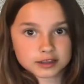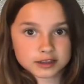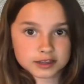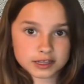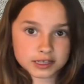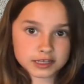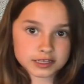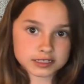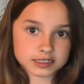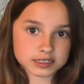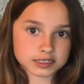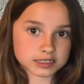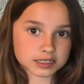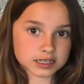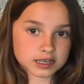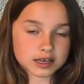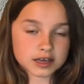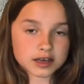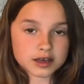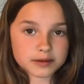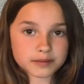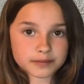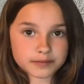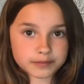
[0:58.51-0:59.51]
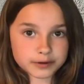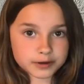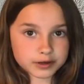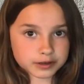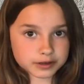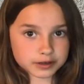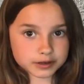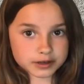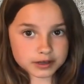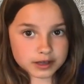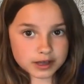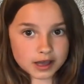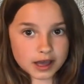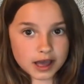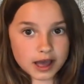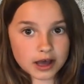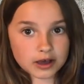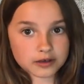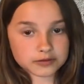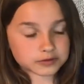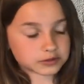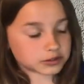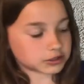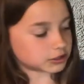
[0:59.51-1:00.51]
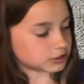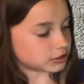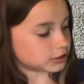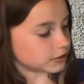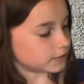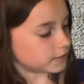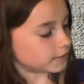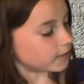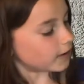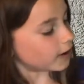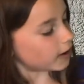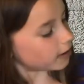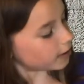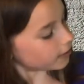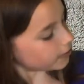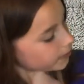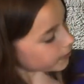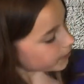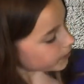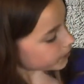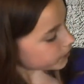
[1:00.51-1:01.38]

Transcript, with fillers: this book after the fall.